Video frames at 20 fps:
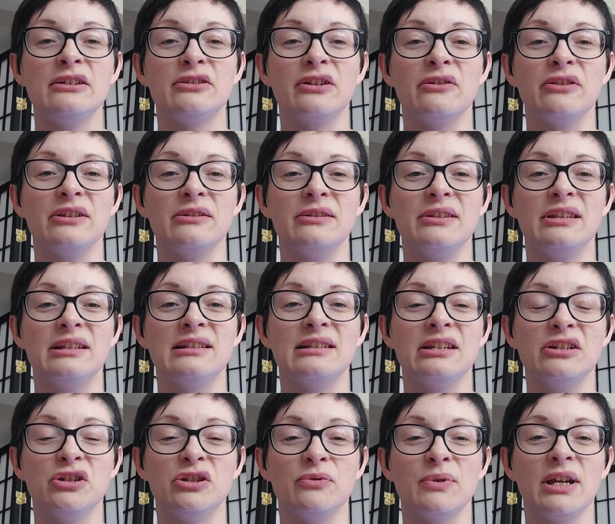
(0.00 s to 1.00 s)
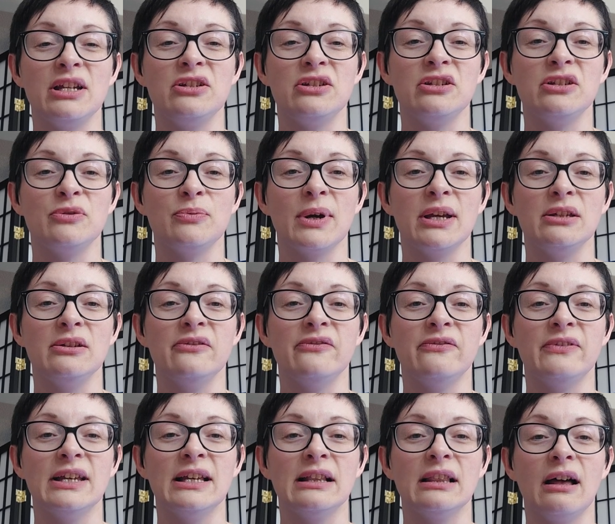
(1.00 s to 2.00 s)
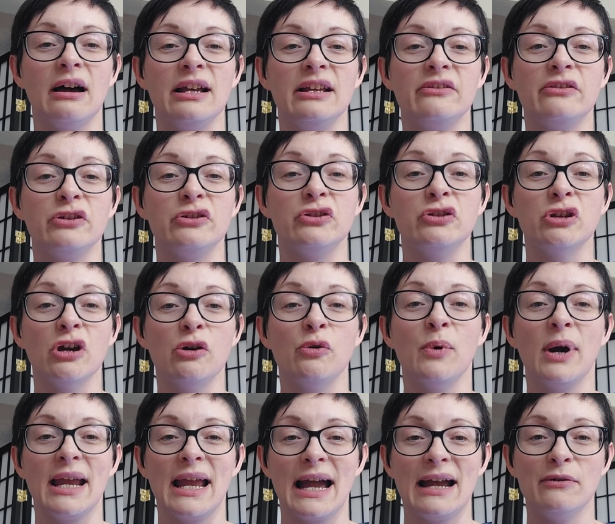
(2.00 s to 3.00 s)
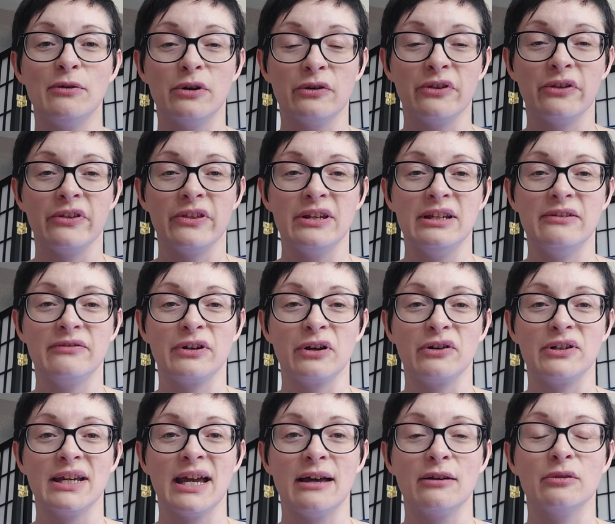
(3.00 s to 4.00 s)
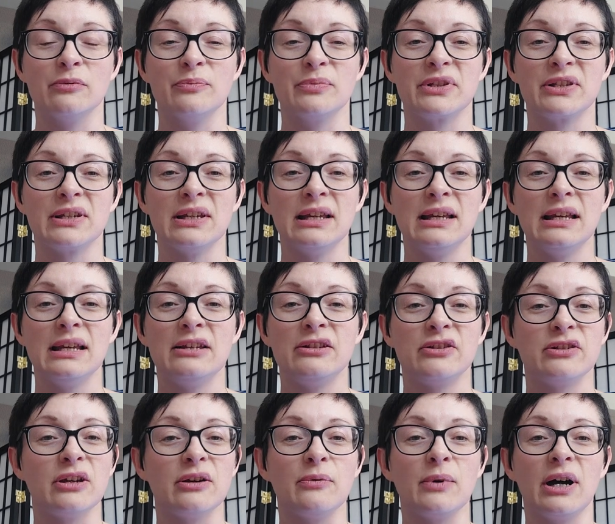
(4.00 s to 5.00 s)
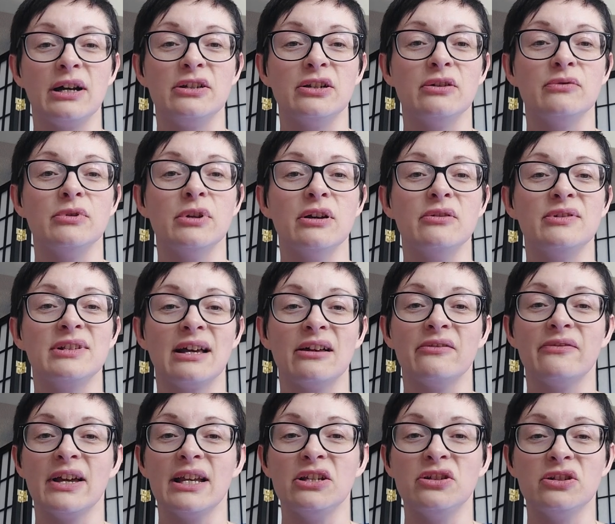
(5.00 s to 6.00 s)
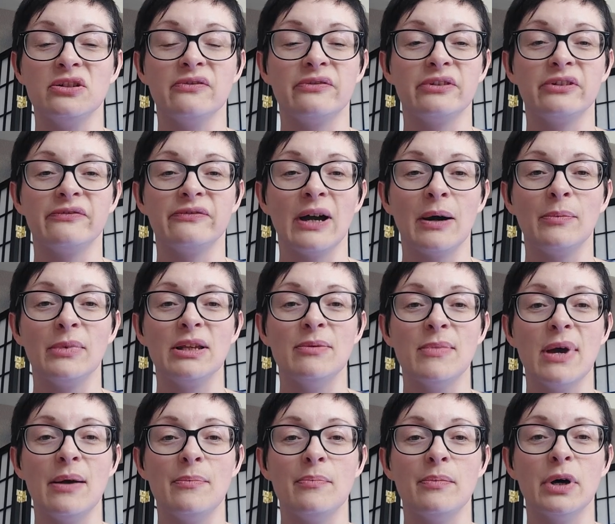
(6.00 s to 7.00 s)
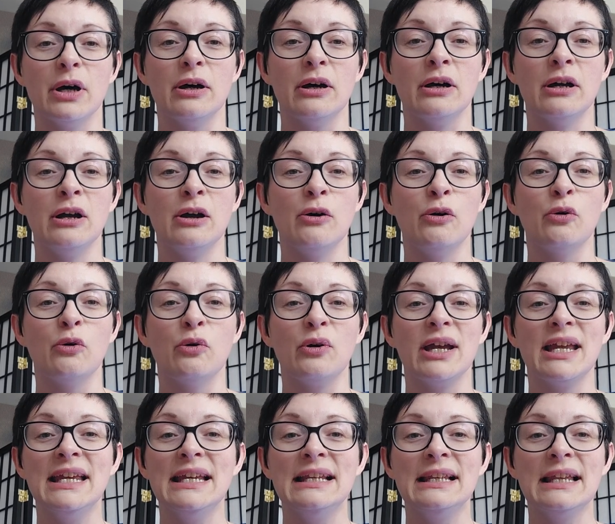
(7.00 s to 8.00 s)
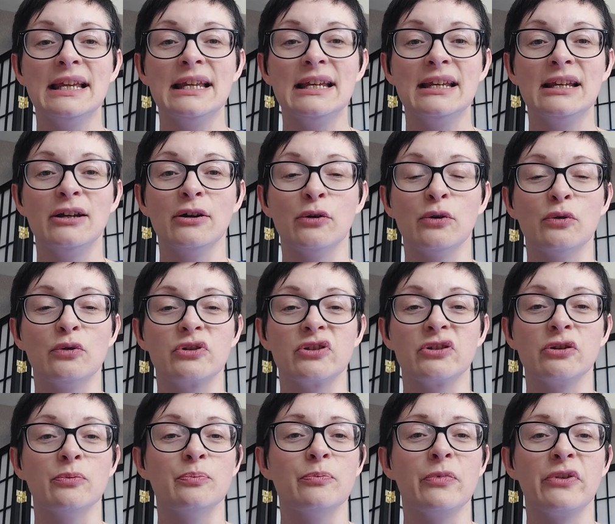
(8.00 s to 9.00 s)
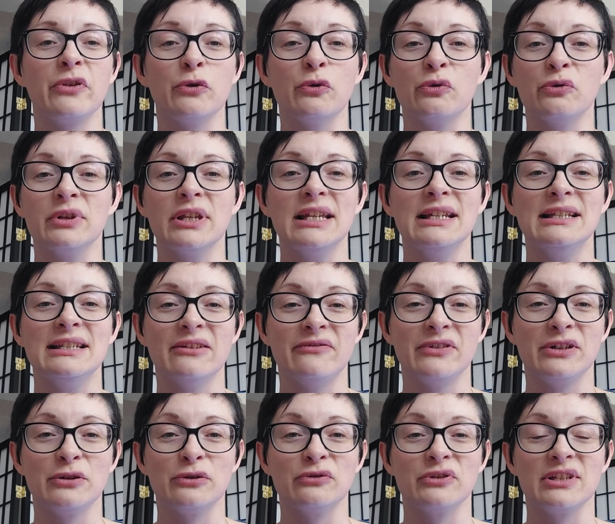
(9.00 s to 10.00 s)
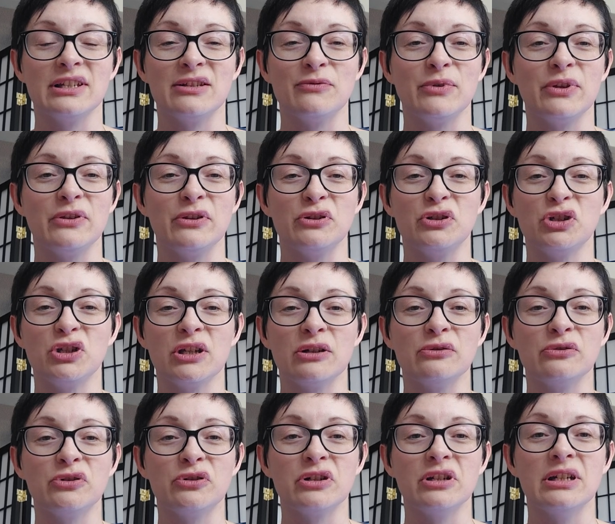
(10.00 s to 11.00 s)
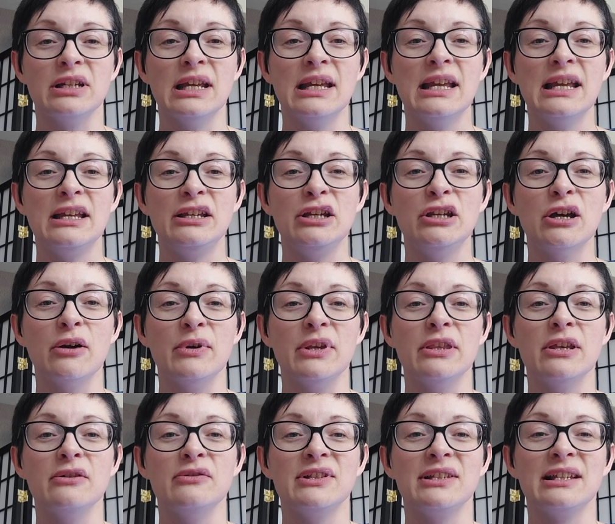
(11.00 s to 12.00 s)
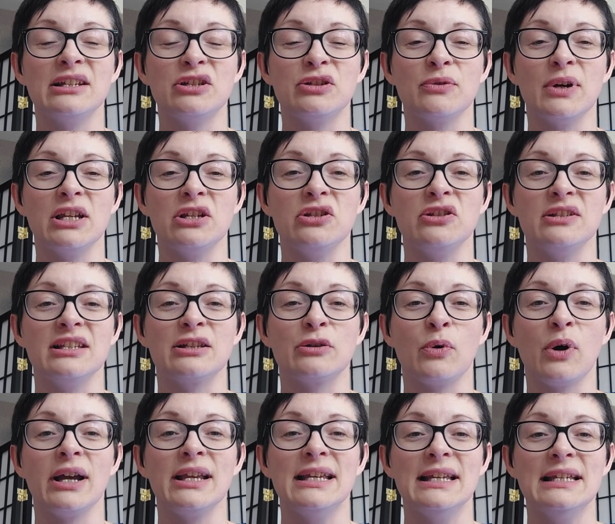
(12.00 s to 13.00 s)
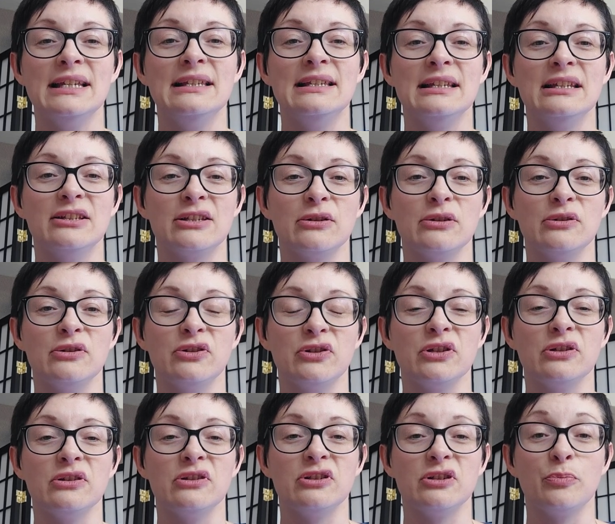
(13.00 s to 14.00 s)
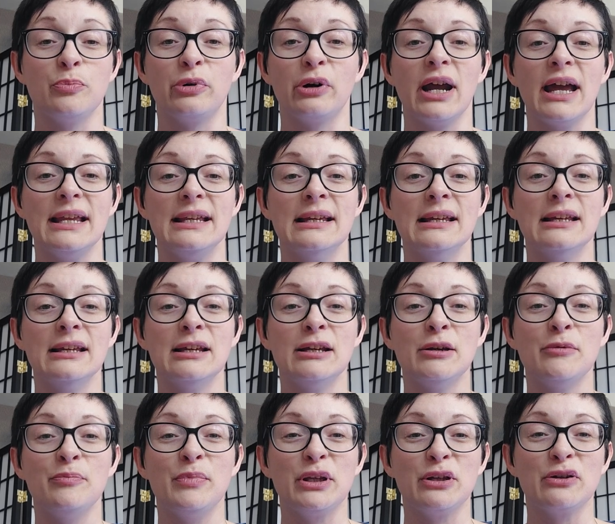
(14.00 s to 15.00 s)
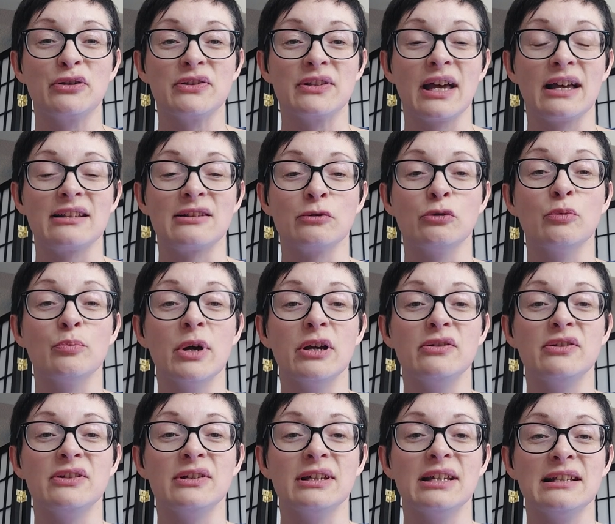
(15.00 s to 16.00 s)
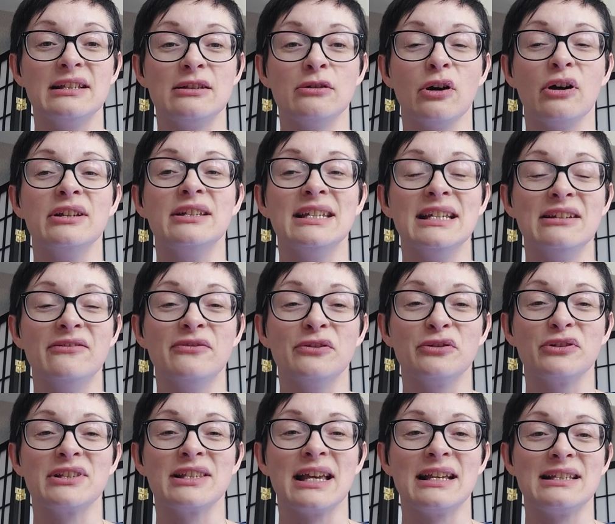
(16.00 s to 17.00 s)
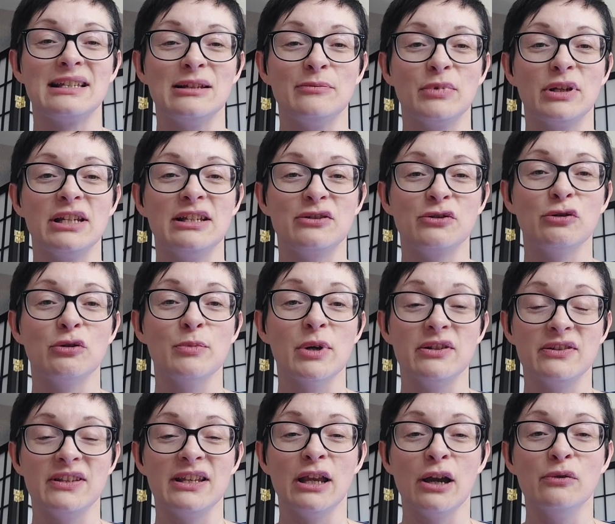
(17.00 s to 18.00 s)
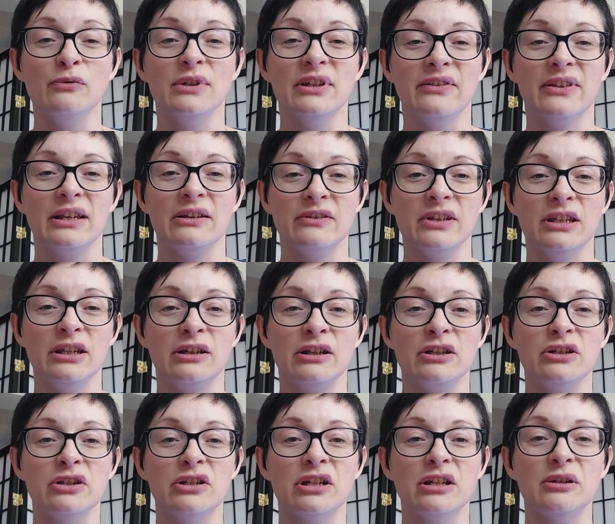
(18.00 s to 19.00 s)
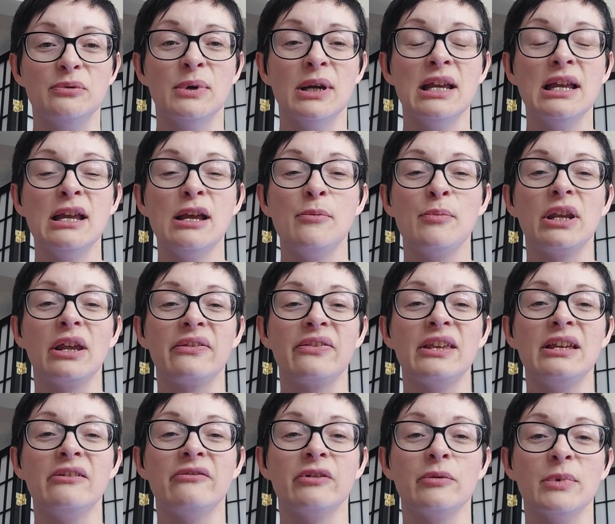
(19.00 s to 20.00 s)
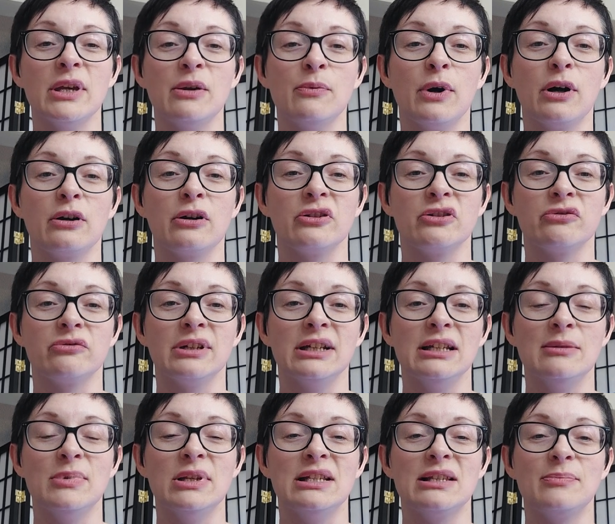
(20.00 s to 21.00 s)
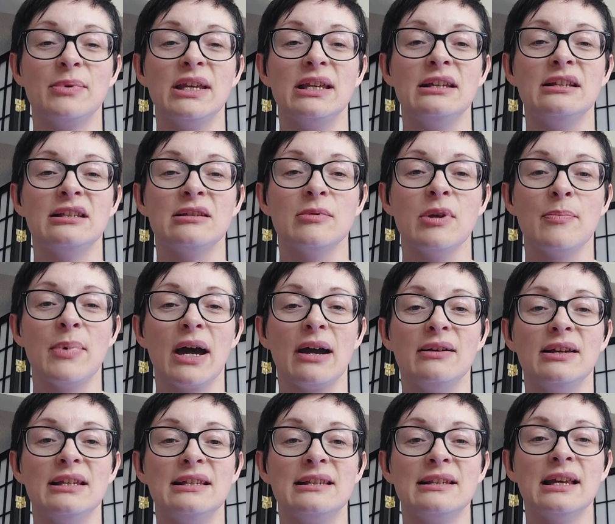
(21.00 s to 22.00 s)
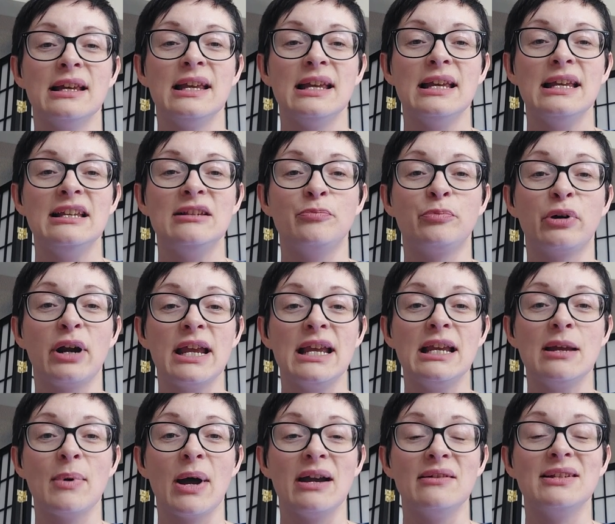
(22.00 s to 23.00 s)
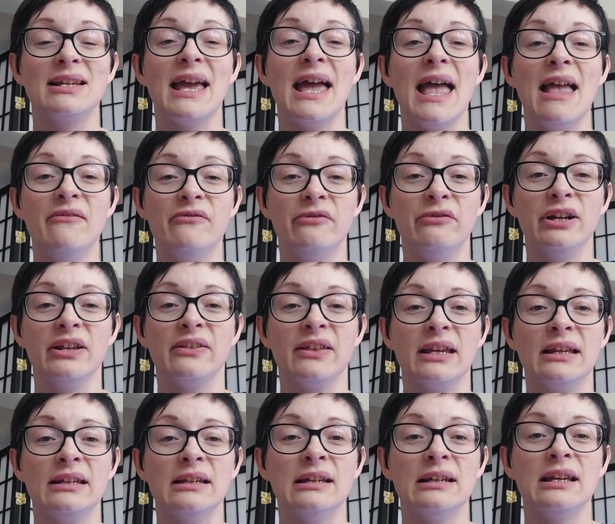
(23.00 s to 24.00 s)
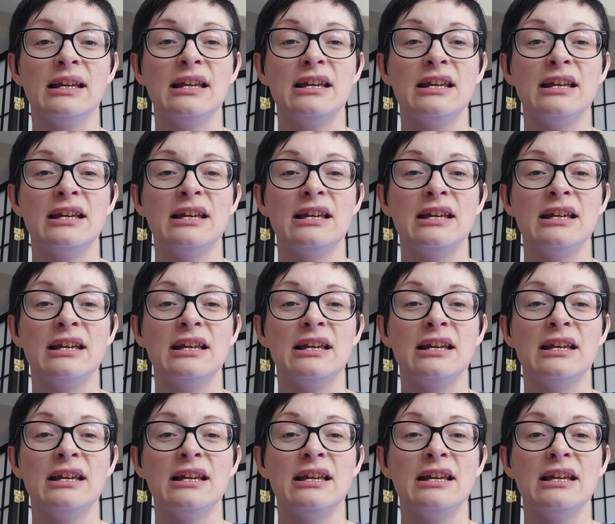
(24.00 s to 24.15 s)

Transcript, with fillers: So the, the situations where you feel like there's no way out other than if God helps. So I don't know, salvation for a family member, or healing, or some thorny difficulties with your children. You know, in those situations, it's quite easy to, to, to pray, because that's almost, a, it's not a default setting, but it's almost the only thing that you can do. But I think for me, what God's really been speaking to me about is, is praying about everything.